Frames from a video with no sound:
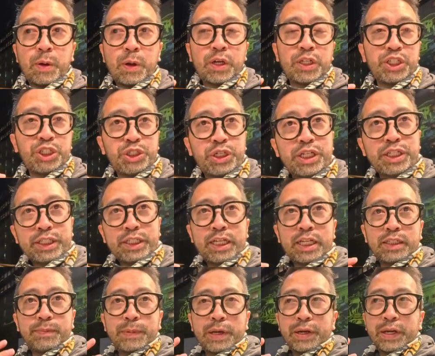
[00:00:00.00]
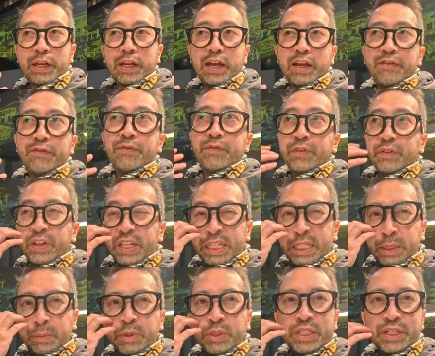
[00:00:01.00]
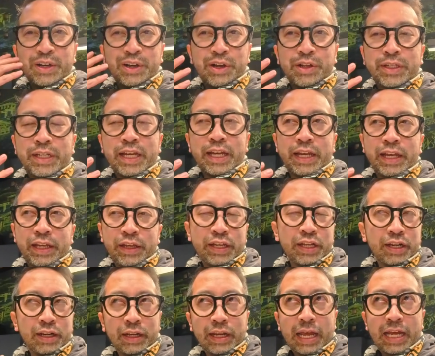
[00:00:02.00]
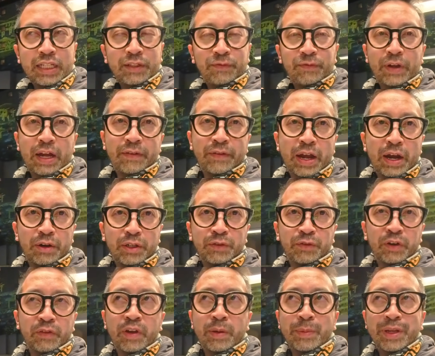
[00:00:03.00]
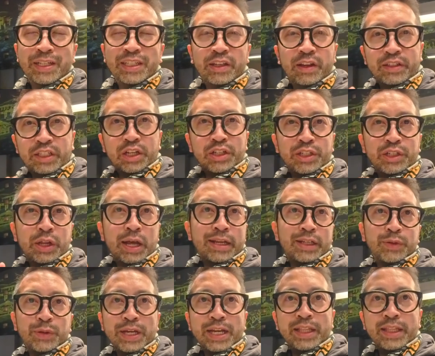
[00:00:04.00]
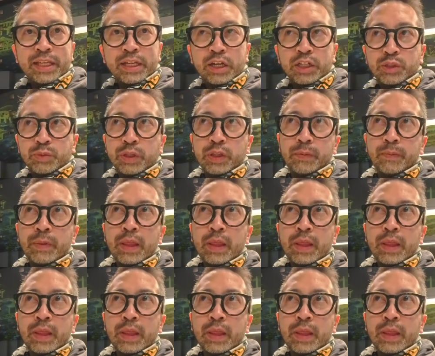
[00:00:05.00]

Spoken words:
Stress test battery life. You listen to music all day, you can last 5 hours, 45 minutes, as long as you're not doing anything else with them.